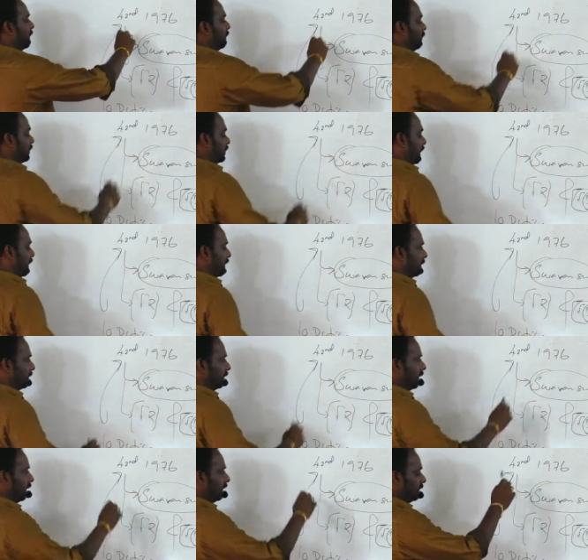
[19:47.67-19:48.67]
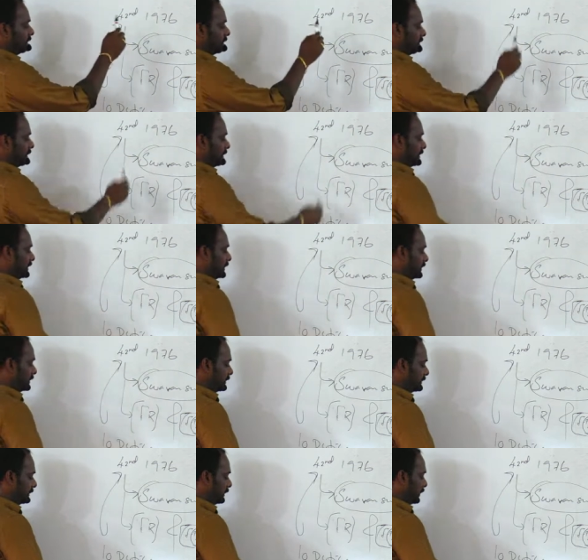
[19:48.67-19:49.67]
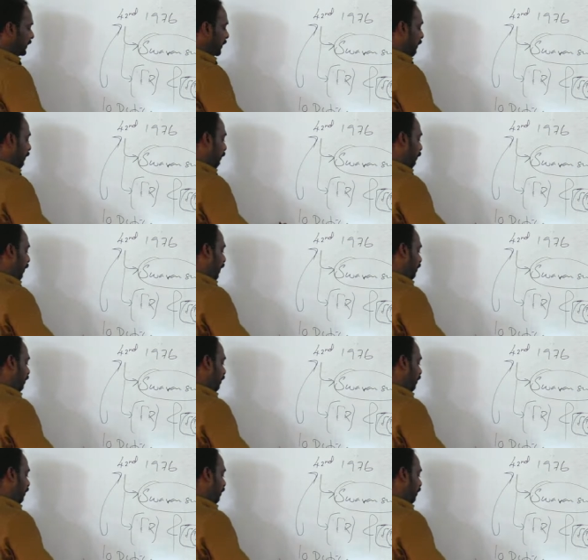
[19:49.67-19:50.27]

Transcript: it was added in nineteen seventy-six. Part